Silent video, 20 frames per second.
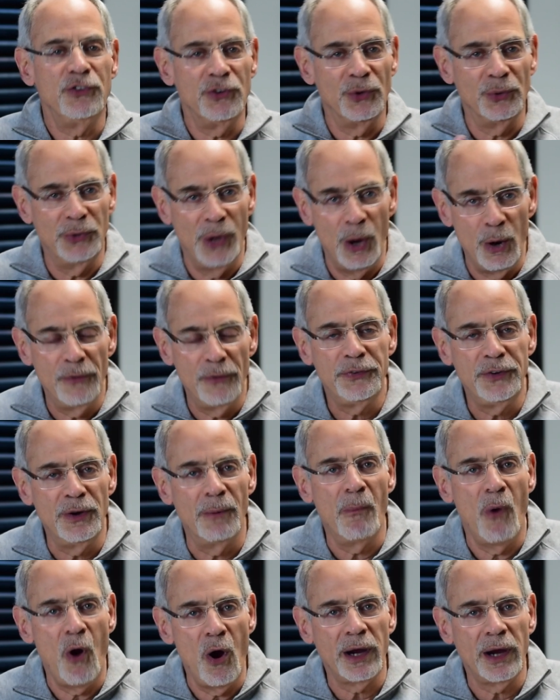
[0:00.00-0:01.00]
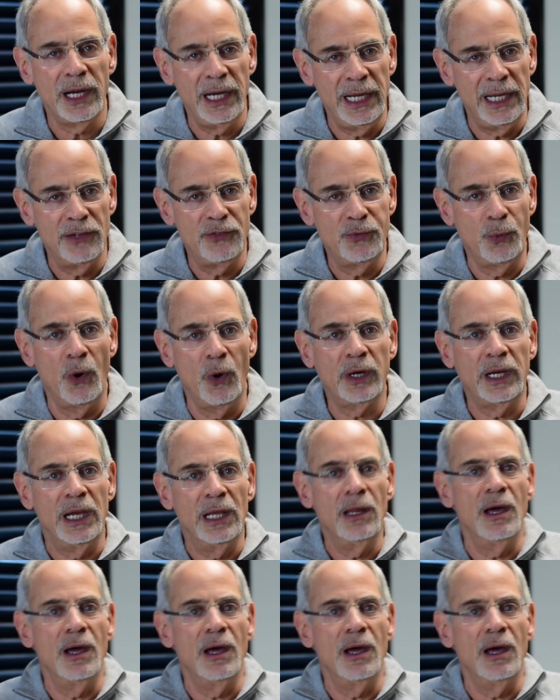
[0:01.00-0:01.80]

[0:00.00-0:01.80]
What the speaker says: you'll know if your marketing is working.